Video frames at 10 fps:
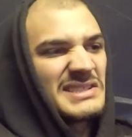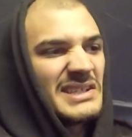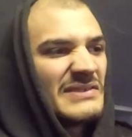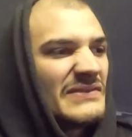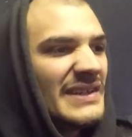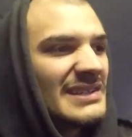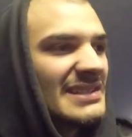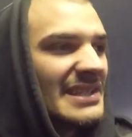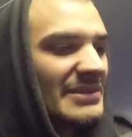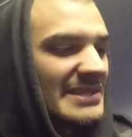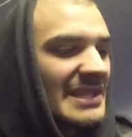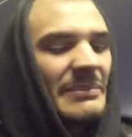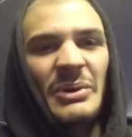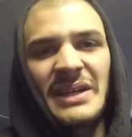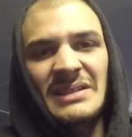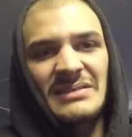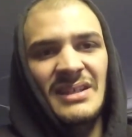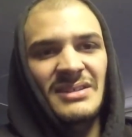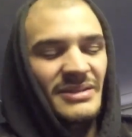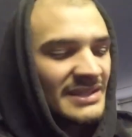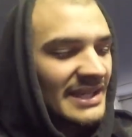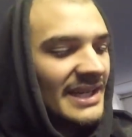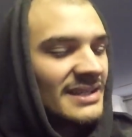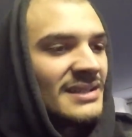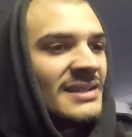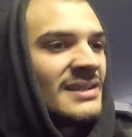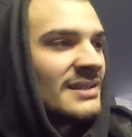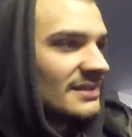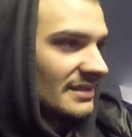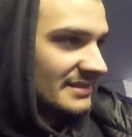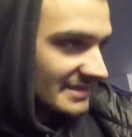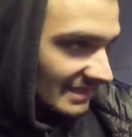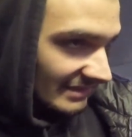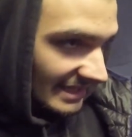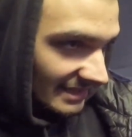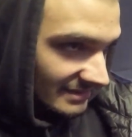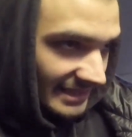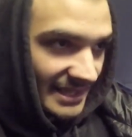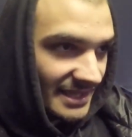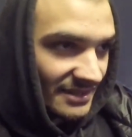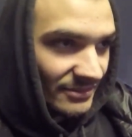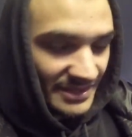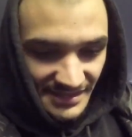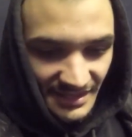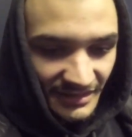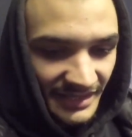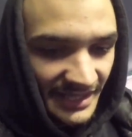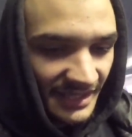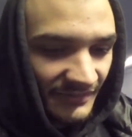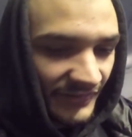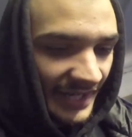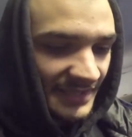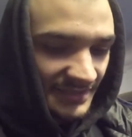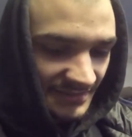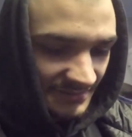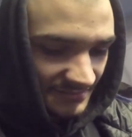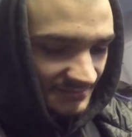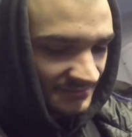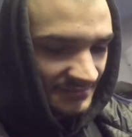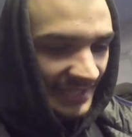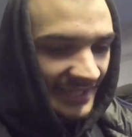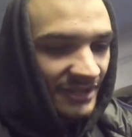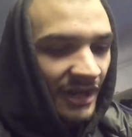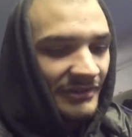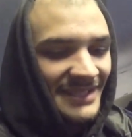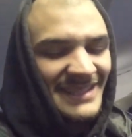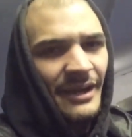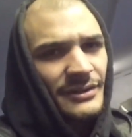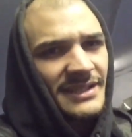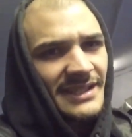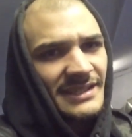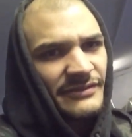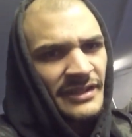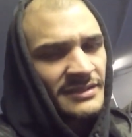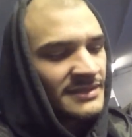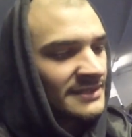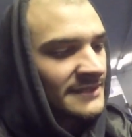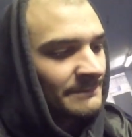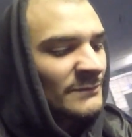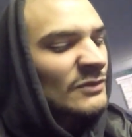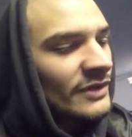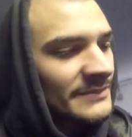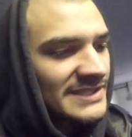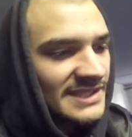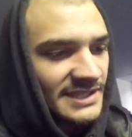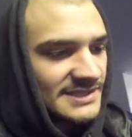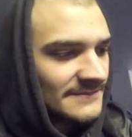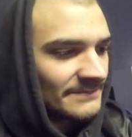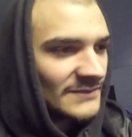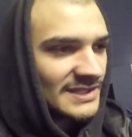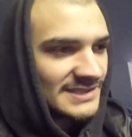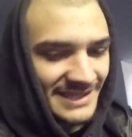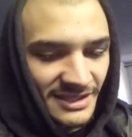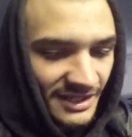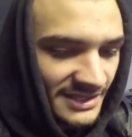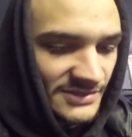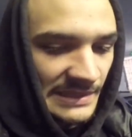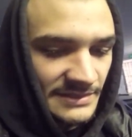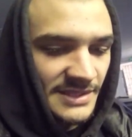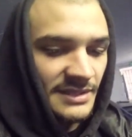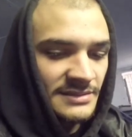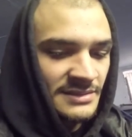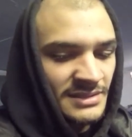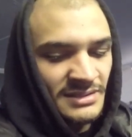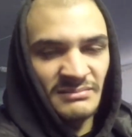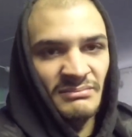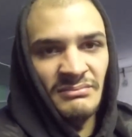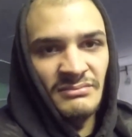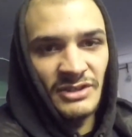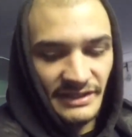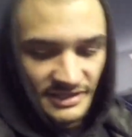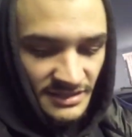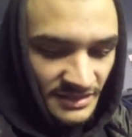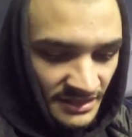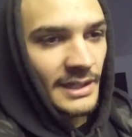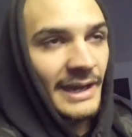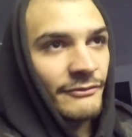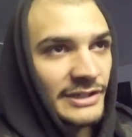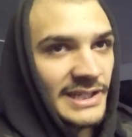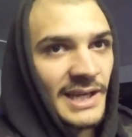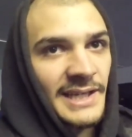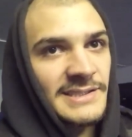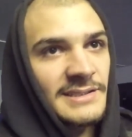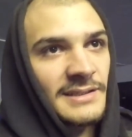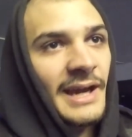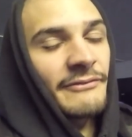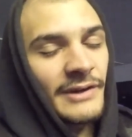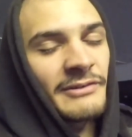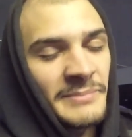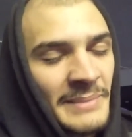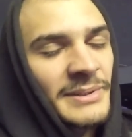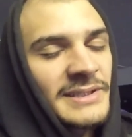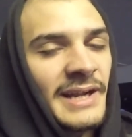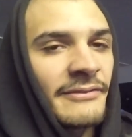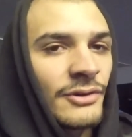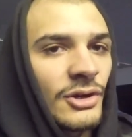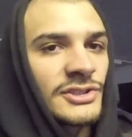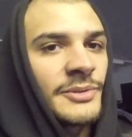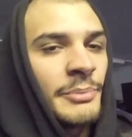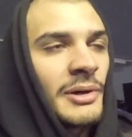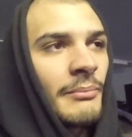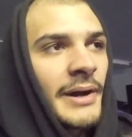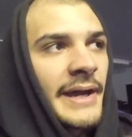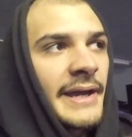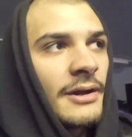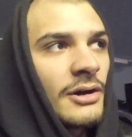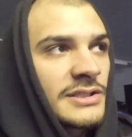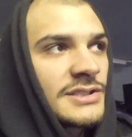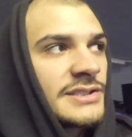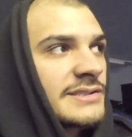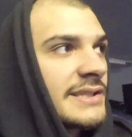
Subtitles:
just didn't think that there was any point in doing that, considering the ones that are in here are fine, and like you can't really tell that they're different from the seats because they're dark as well, so whatever. I've realized, I remember that I forgot to put my oxygen